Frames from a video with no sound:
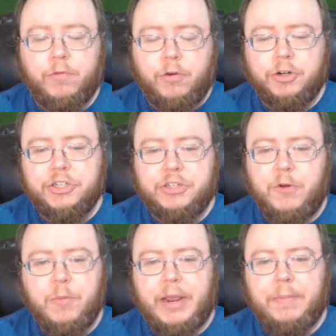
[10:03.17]
versions of
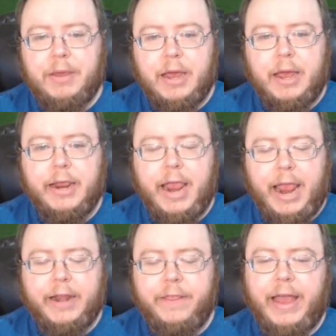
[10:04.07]
OpenAPI,
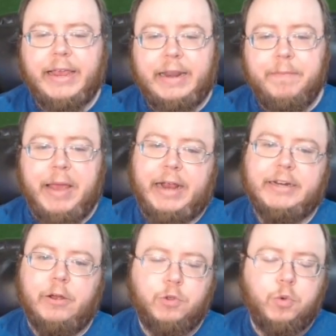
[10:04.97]
and that can impact
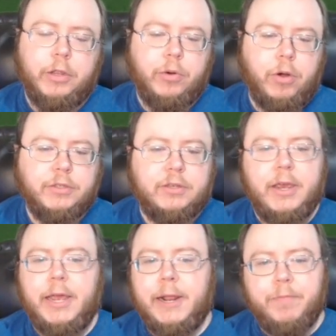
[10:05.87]
how tooling runs.
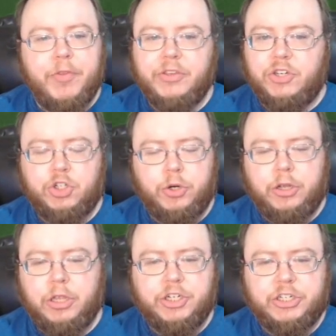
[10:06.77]
but this is
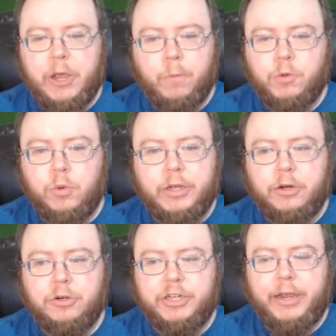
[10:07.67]
strictly just to help tooling
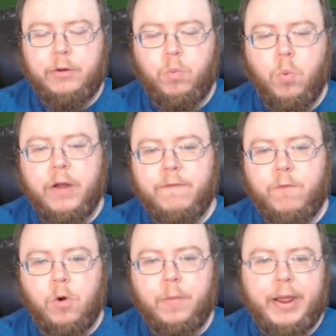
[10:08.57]
understand what
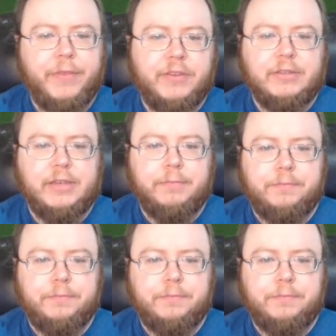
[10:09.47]
format this is in.